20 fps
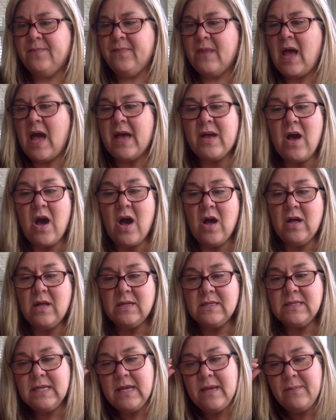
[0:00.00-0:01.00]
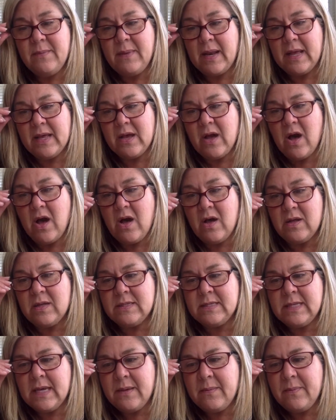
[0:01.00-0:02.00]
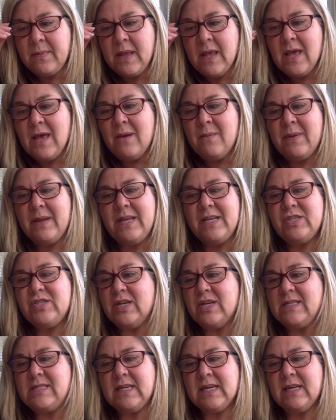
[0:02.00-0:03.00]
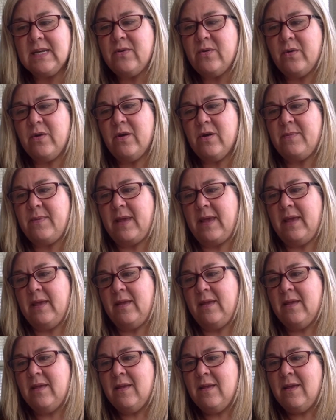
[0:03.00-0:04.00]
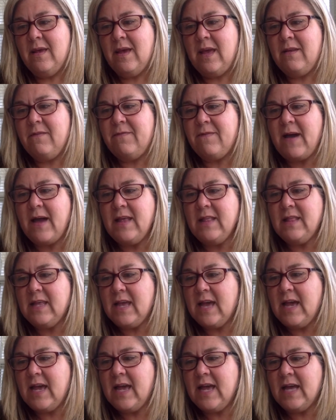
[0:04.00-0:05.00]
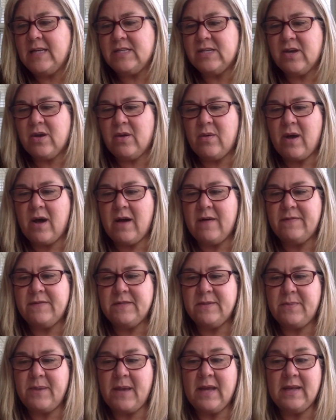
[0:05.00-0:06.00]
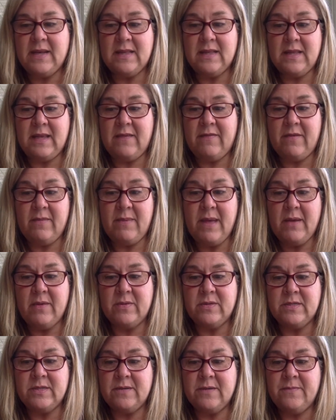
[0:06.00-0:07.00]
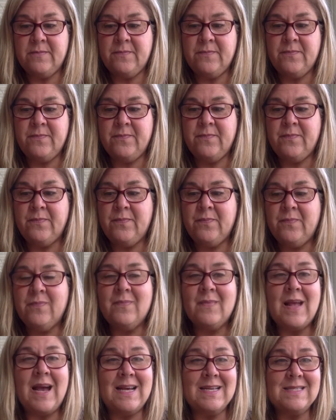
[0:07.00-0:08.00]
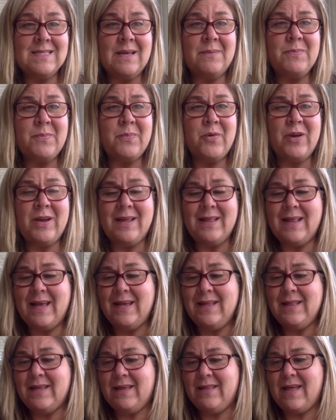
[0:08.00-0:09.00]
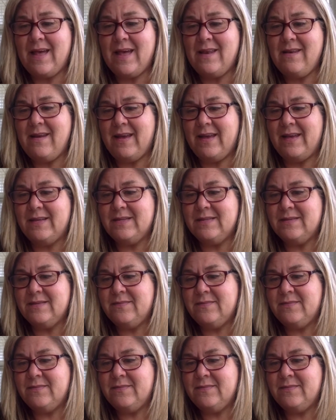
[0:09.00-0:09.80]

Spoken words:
I called him and I called him, but he just ignored me, and finally I had to go off to bed and leave him out. I slept pretty lightly that night.